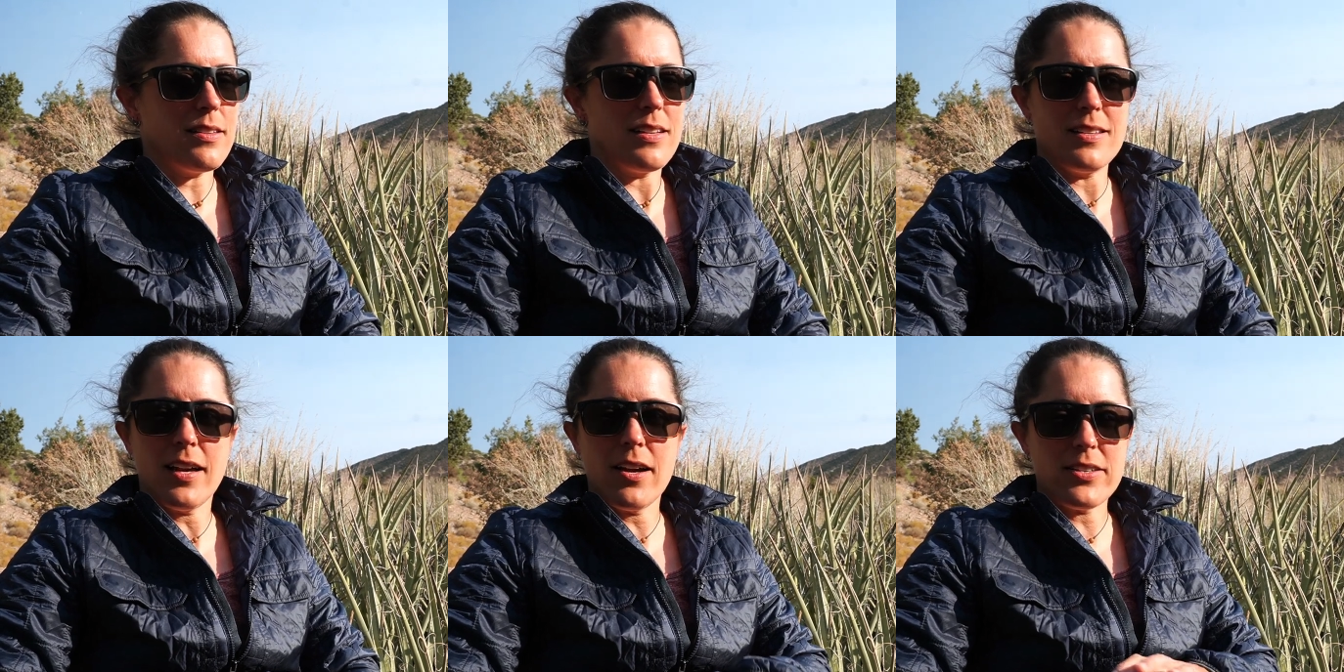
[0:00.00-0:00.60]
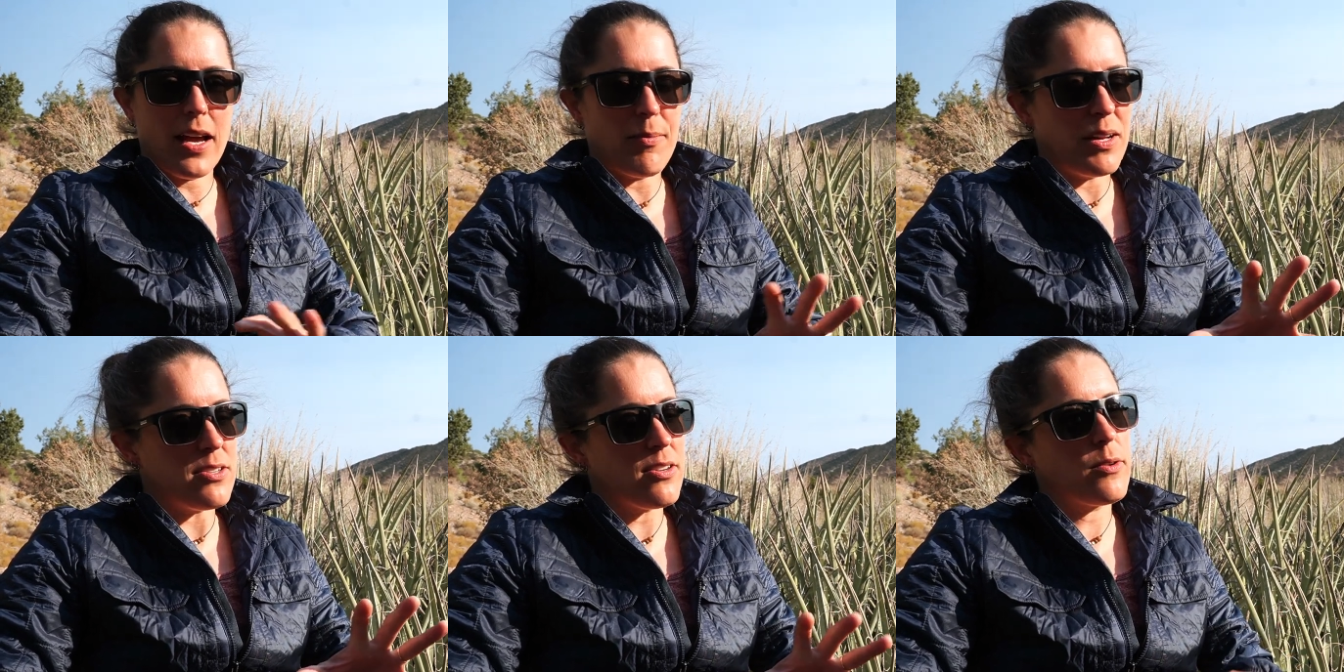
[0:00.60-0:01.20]
the entire time
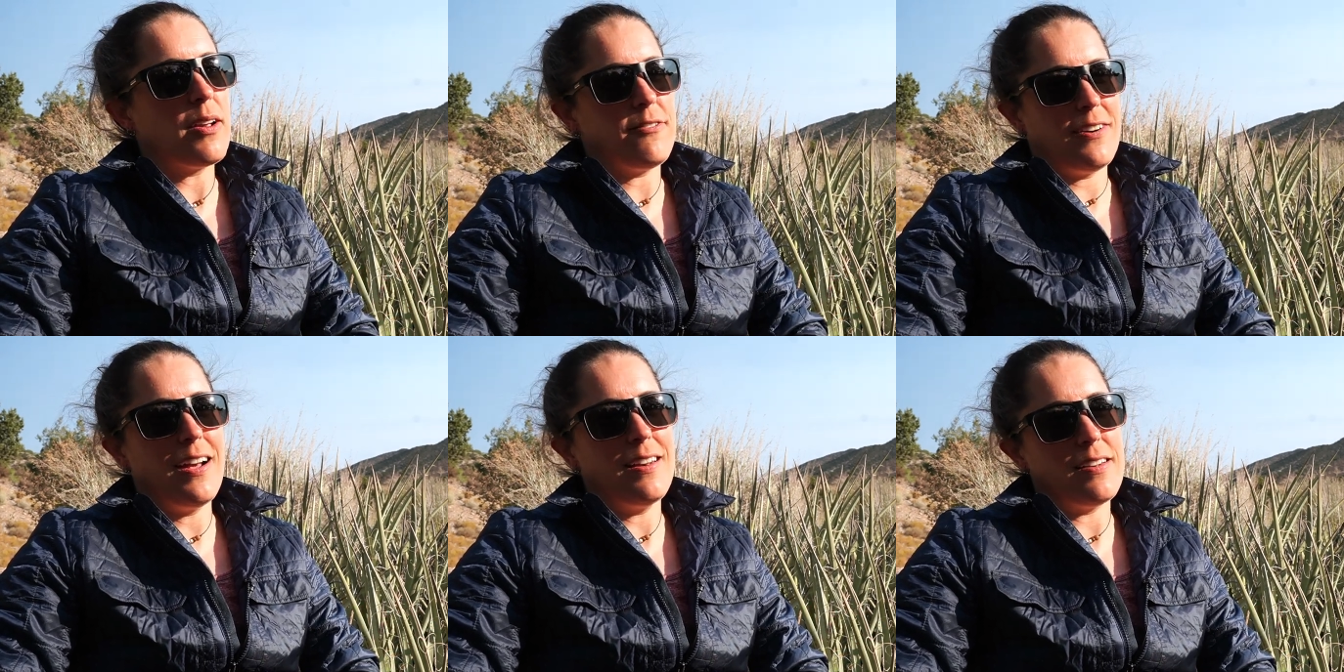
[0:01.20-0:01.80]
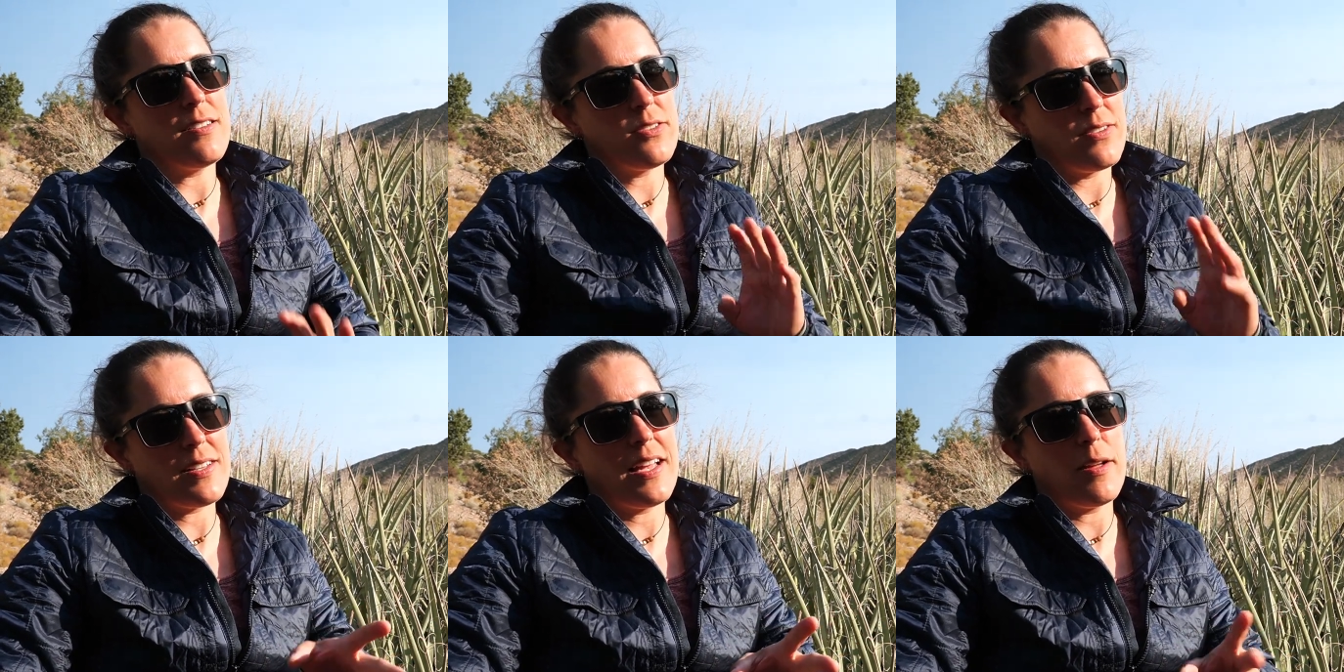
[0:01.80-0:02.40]
on dirt went fine and as soon
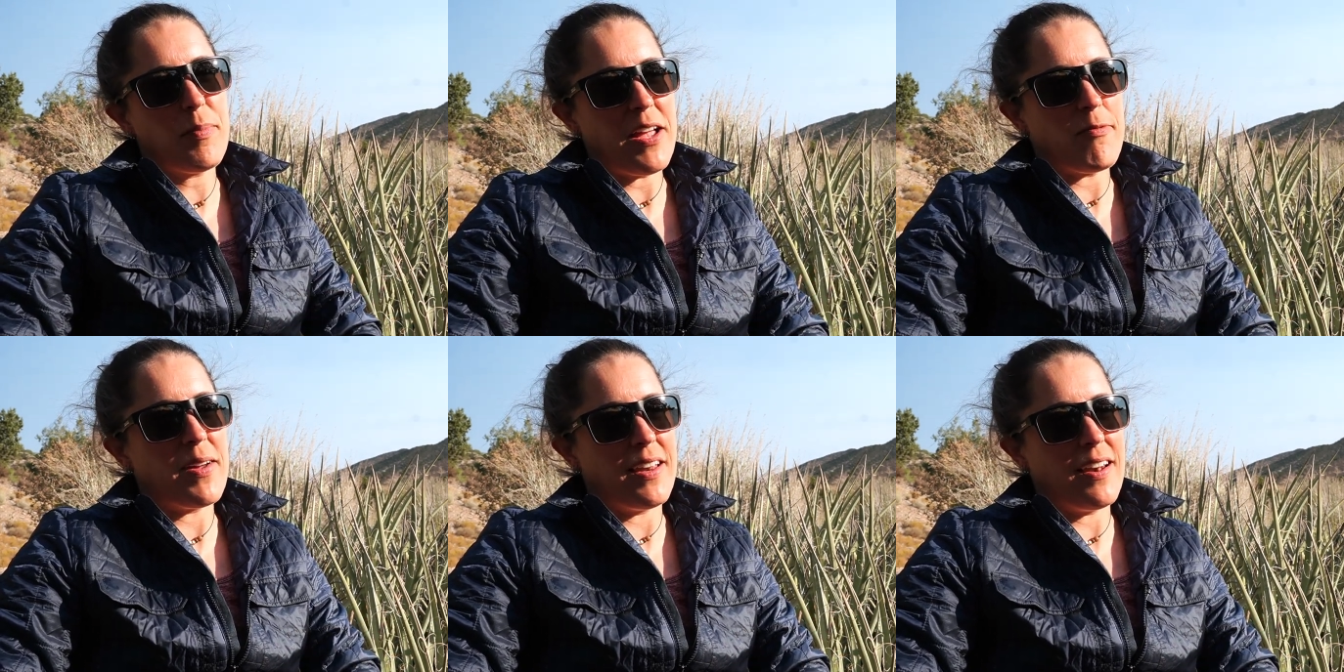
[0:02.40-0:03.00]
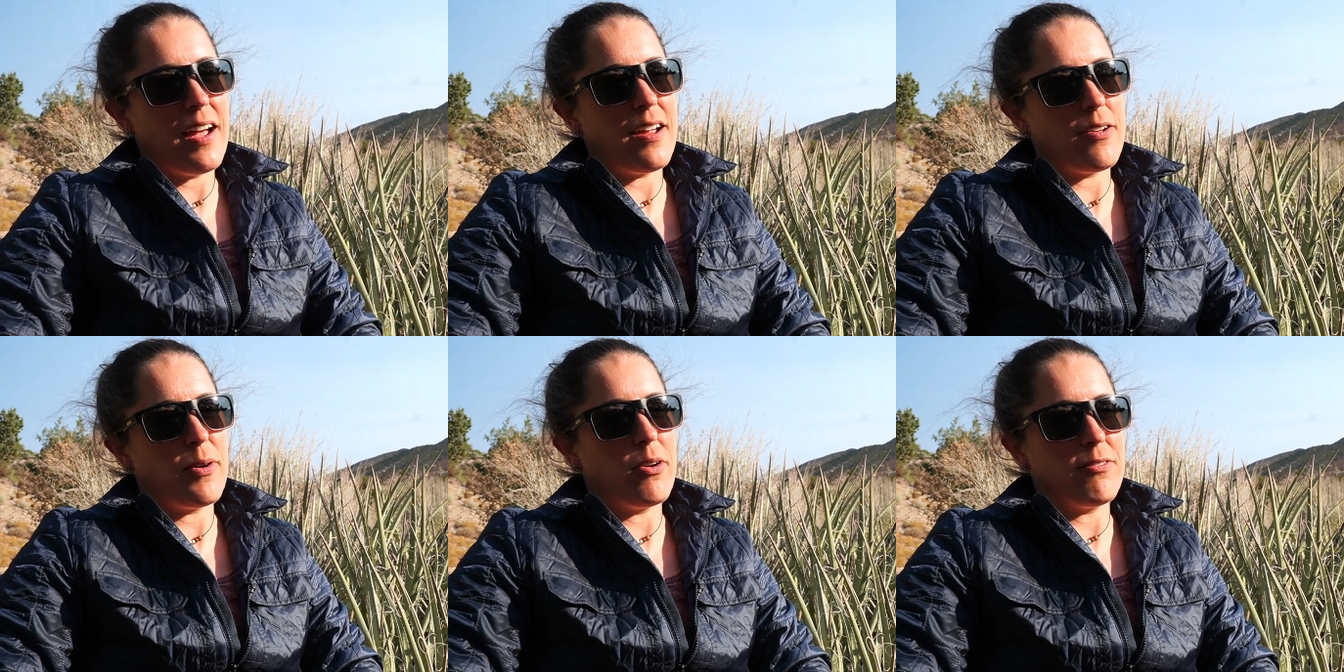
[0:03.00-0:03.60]
as i hit pavement i
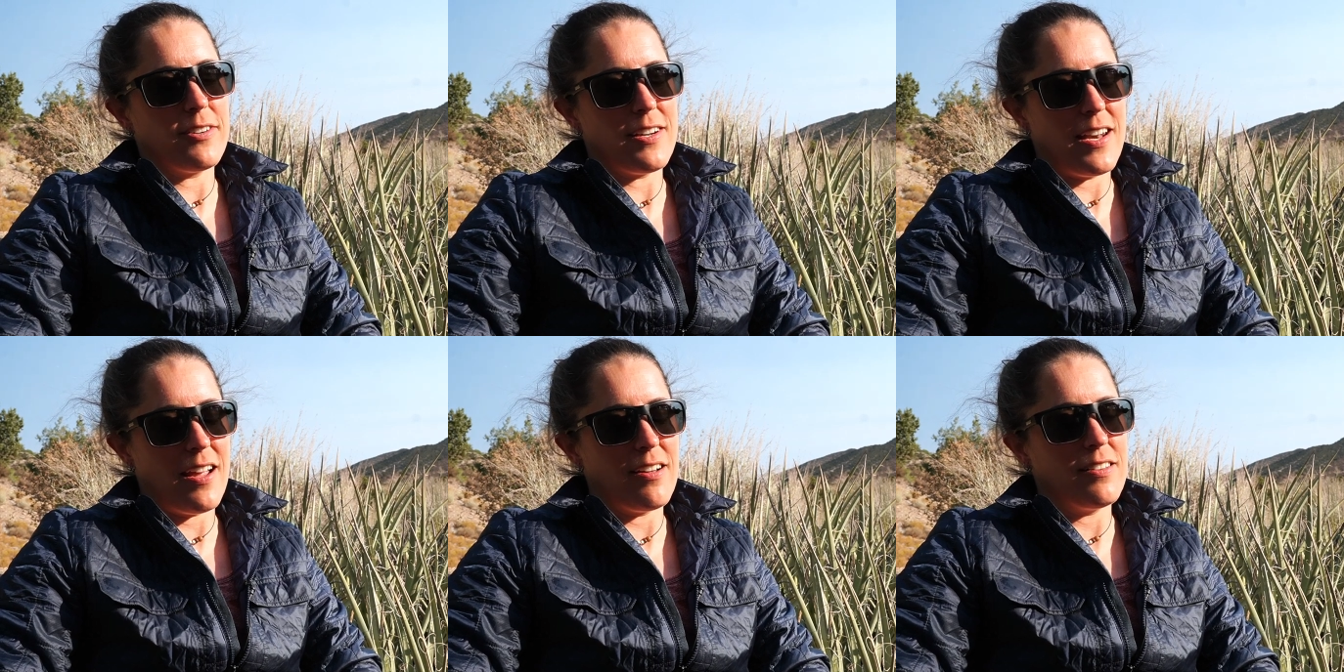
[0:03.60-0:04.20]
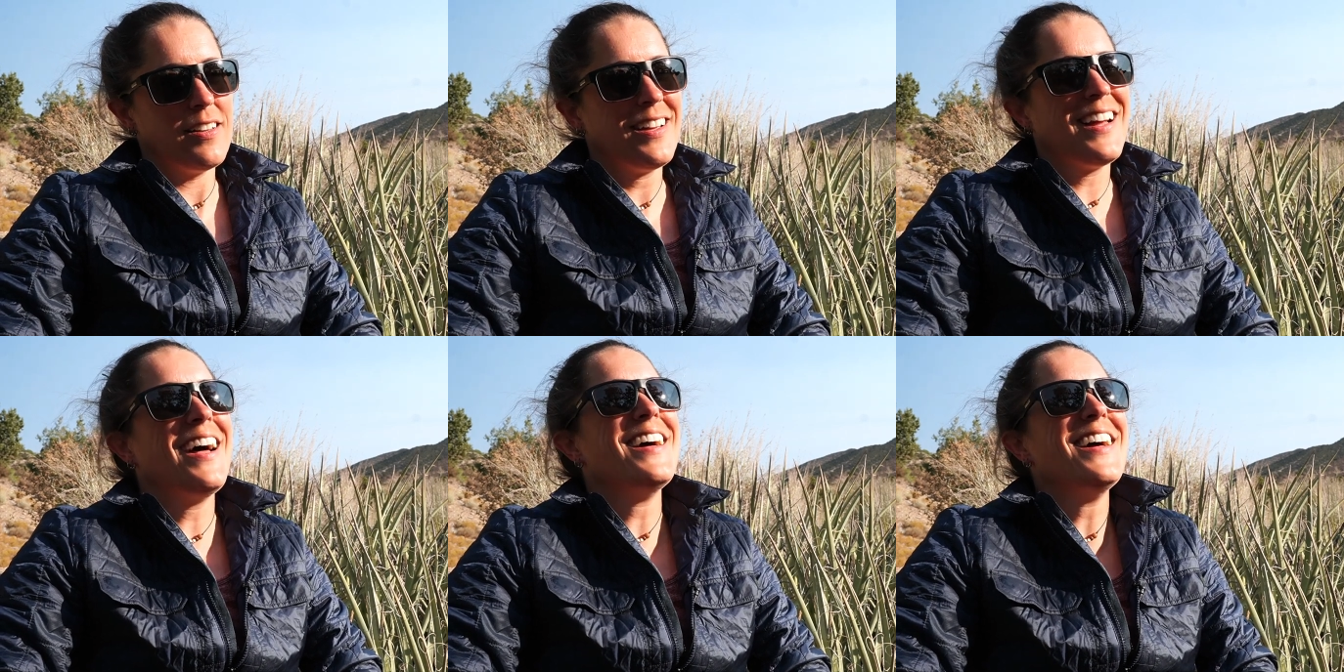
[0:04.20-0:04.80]
went over a nail
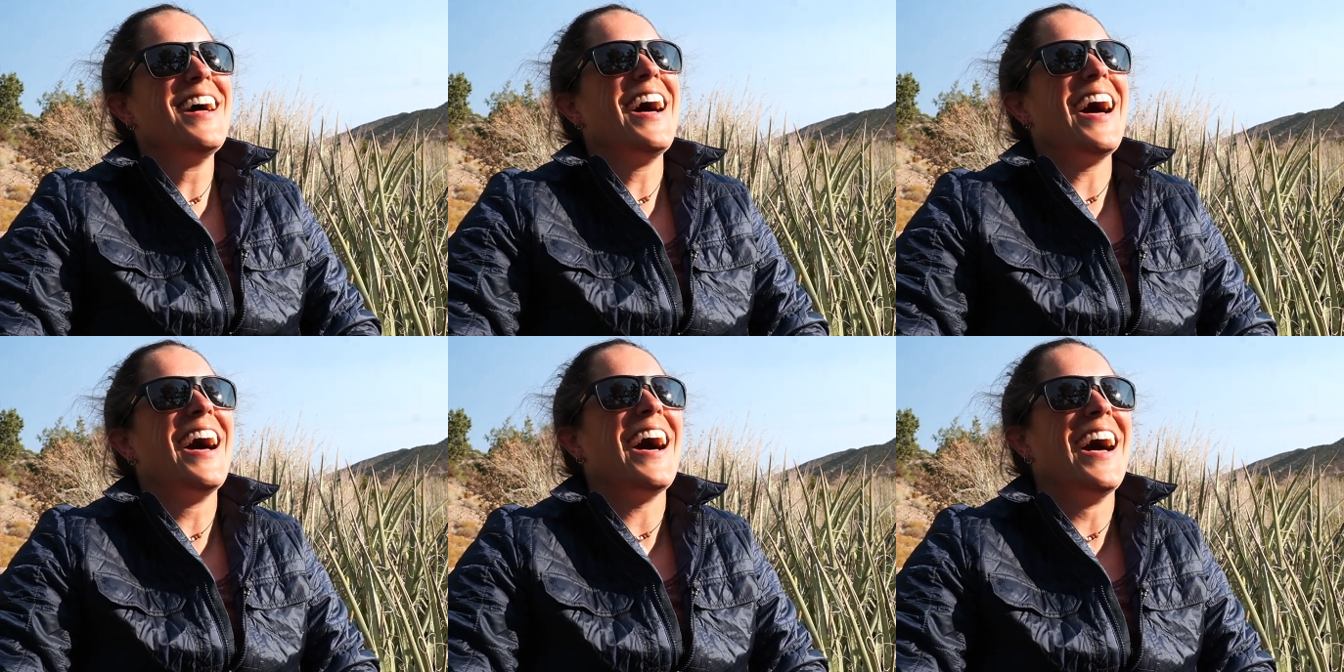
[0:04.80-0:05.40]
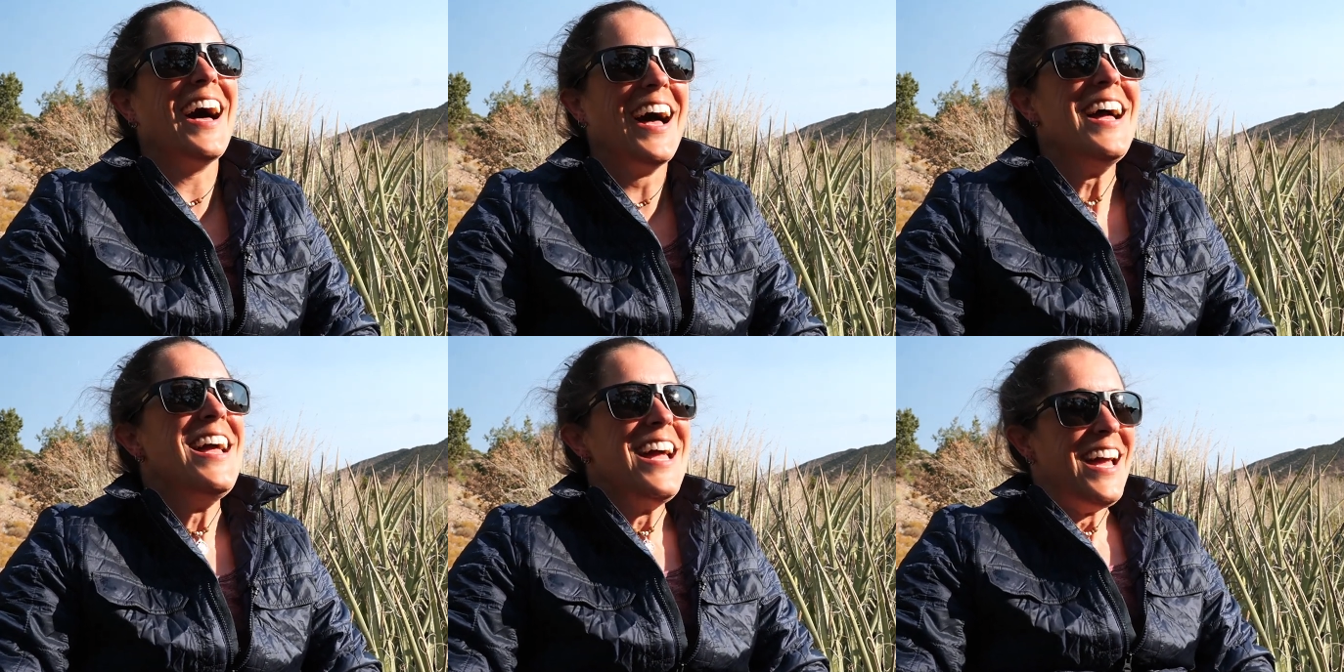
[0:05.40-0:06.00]
oh my
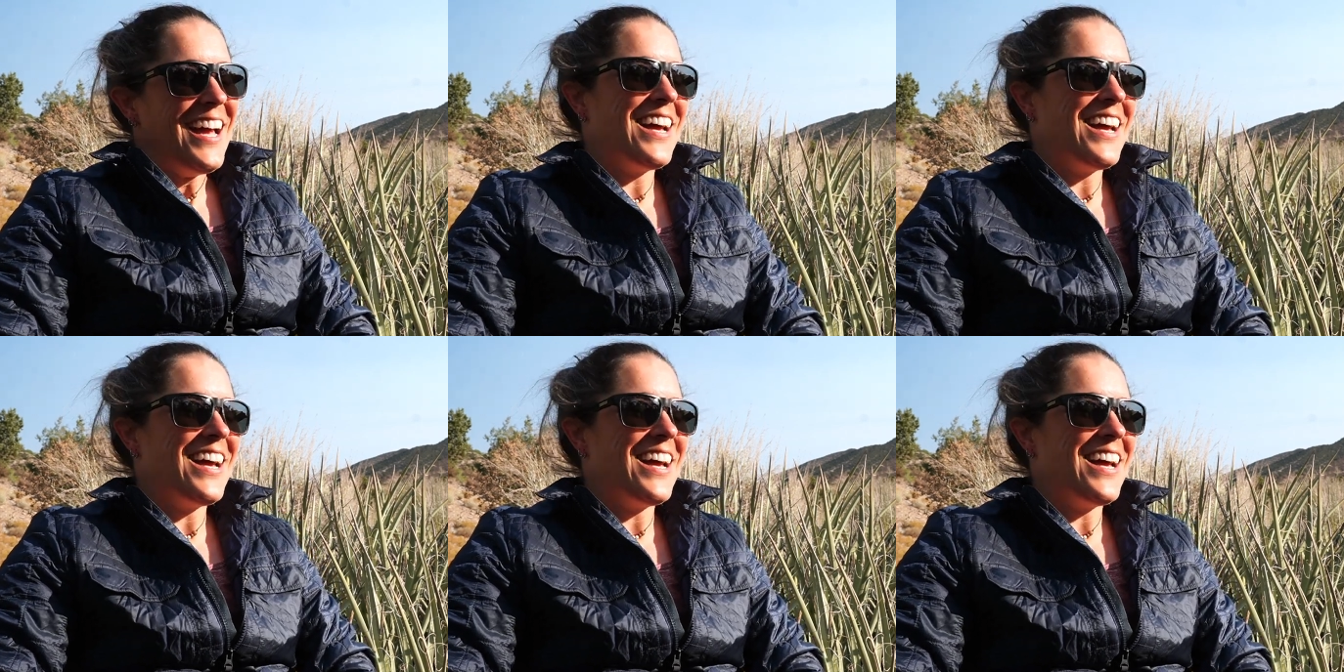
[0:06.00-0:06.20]
god